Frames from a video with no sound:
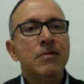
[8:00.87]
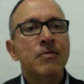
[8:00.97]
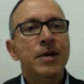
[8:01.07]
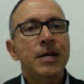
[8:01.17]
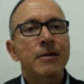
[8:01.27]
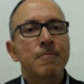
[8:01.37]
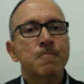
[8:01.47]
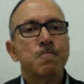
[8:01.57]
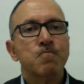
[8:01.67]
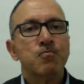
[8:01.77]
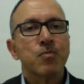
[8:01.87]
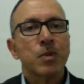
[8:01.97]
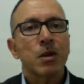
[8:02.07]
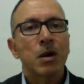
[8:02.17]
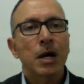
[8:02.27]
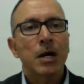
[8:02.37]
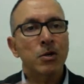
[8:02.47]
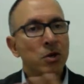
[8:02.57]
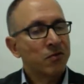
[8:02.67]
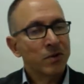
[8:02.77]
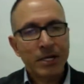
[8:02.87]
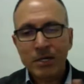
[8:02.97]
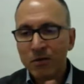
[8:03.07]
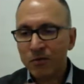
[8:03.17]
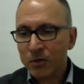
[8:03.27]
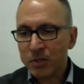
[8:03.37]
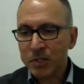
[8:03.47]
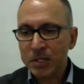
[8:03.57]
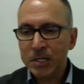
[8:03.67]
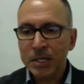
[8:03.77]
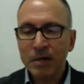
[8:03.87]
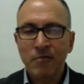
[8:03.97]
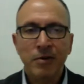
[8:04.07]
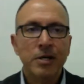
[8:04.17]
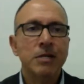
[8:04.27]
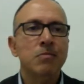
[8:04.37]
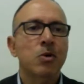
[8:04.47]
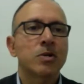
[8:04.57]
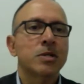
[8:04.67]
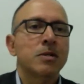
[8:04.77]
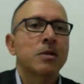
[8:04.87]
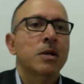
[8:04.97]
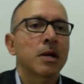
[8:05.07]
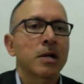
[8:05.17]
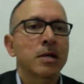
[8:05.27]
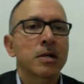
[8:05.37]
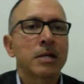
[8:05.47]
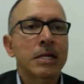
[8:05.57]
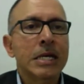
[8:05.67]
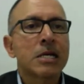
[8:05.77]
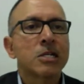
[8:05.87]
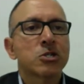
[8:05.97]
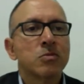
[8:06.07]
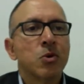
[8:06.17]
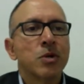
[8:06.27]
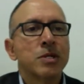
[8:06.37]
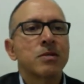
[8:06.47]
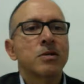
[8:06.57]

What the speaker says: Then, not forgetting, of course, the very important English component.